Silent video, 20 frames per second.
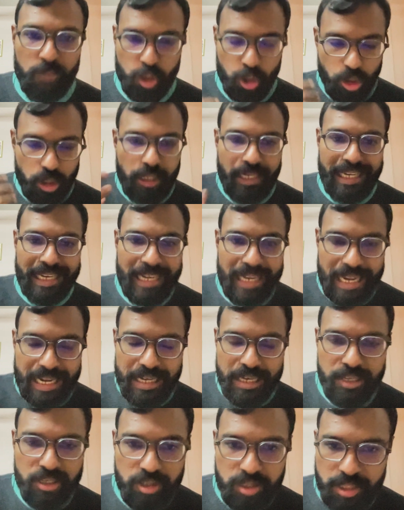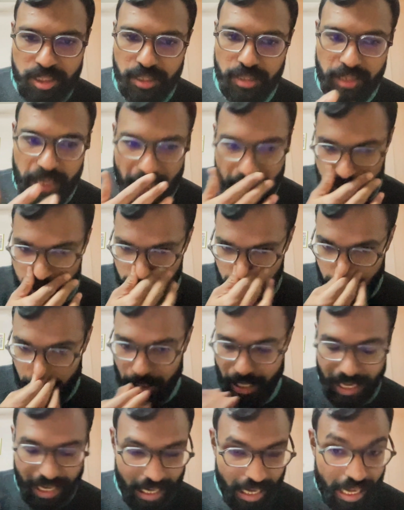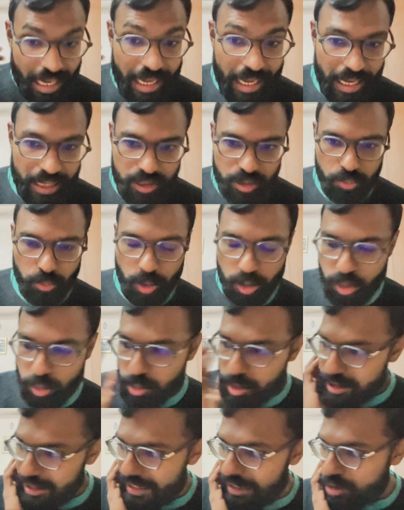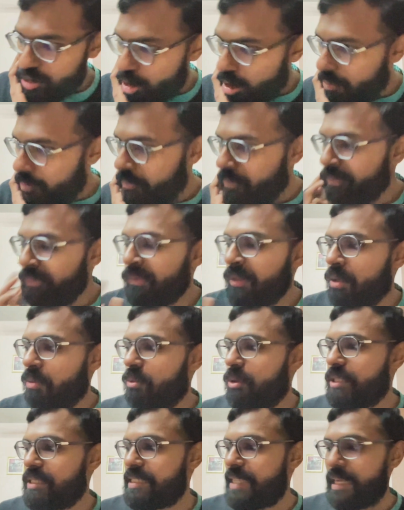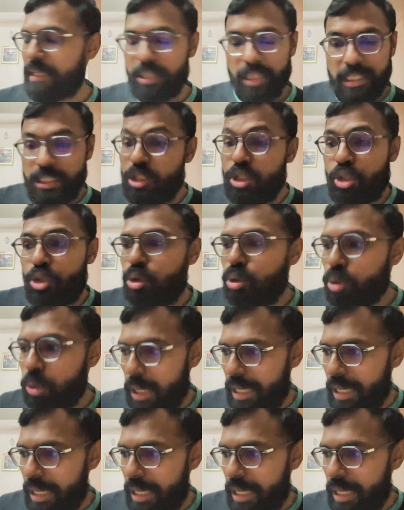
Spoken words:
in an interesting reaction I had to what you were saying, Tom, was that it's true.